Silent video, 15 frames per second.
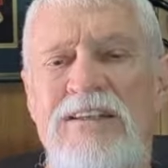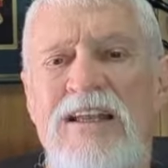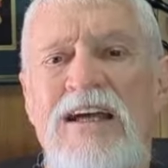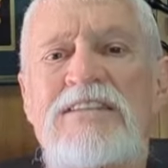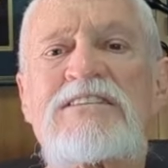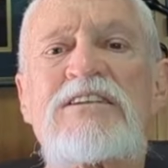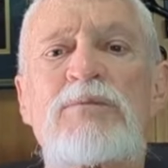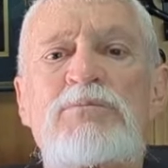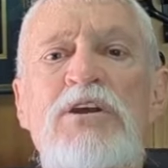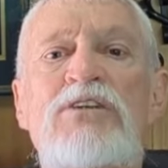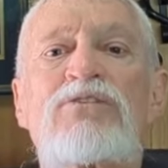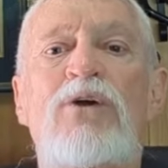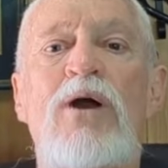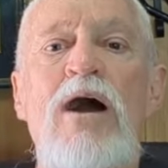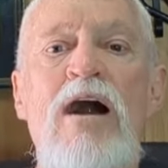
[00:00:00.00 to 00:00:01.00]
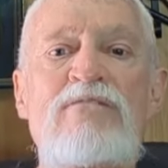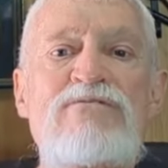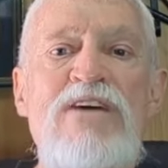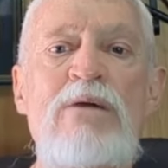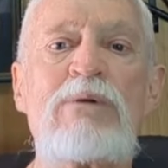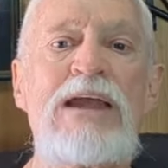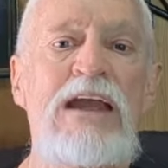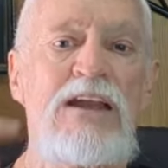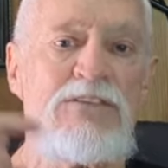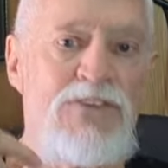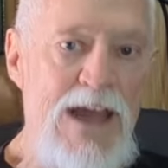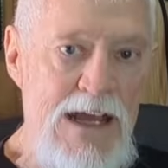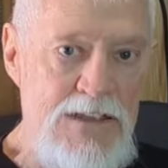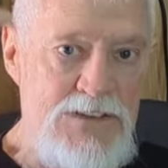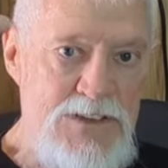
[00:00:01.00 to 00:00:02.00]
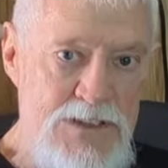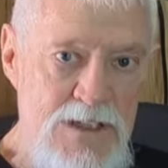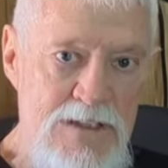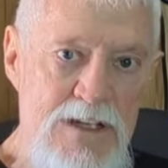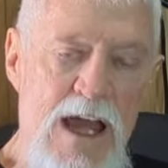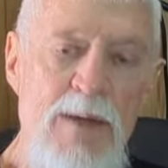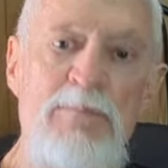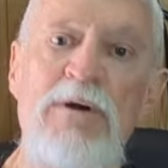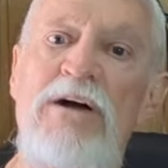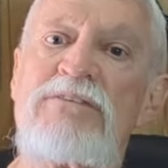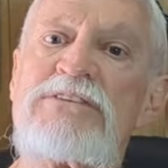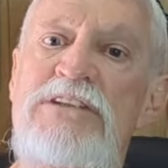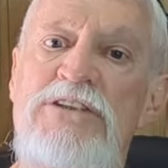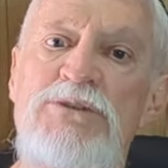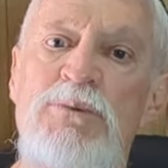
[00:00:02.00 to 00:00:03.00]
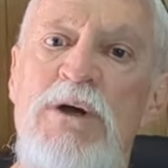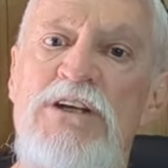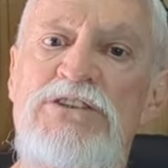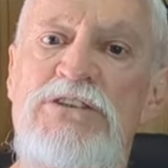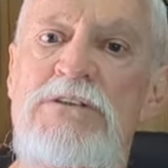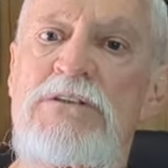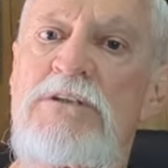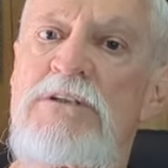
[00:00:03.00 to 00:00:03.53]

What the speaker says: That's subject for a very advanced type of situation.